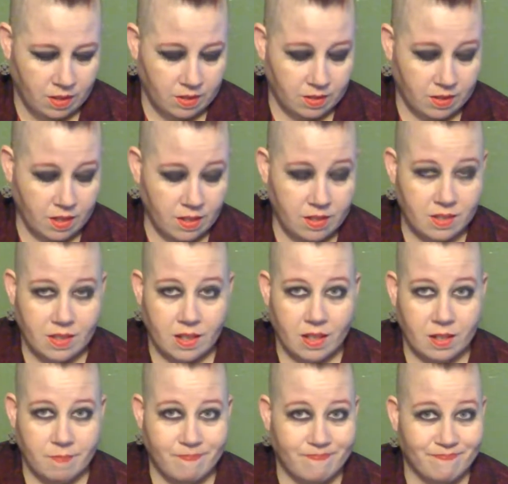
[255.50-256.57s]
Sun
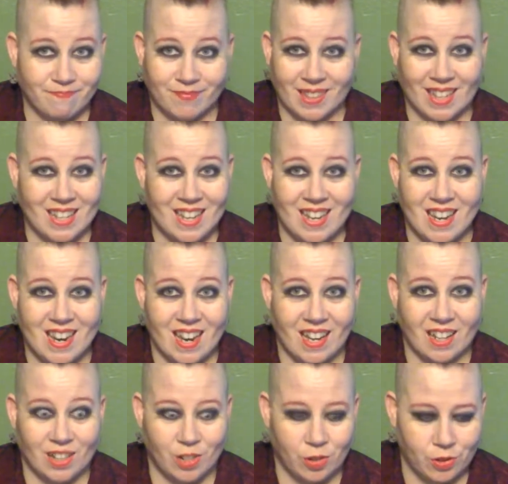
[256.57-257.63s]
sign? Not
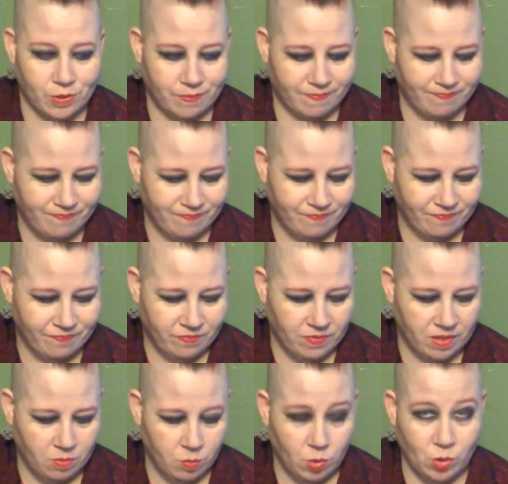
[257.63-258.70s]
a clue.
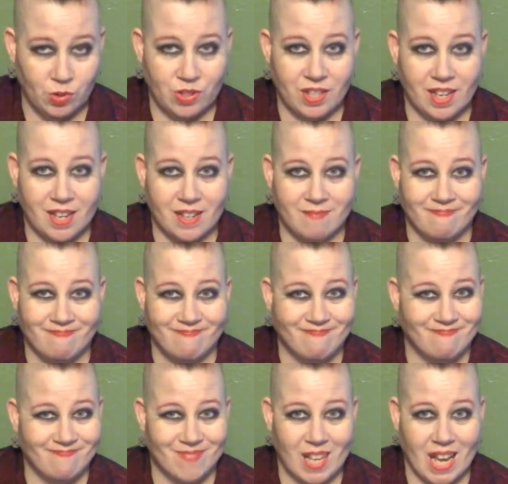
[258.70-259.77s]
Moon sign?
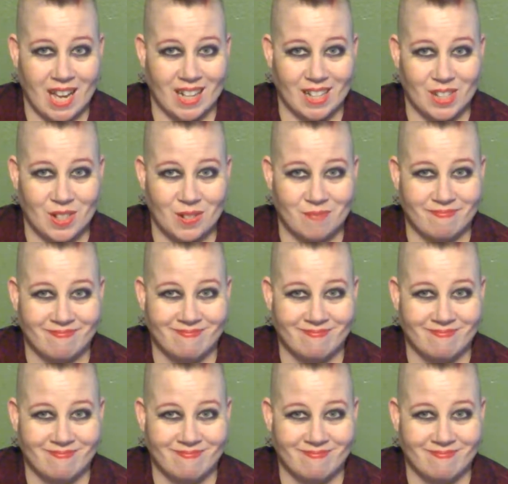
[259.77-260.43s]
Not a clue.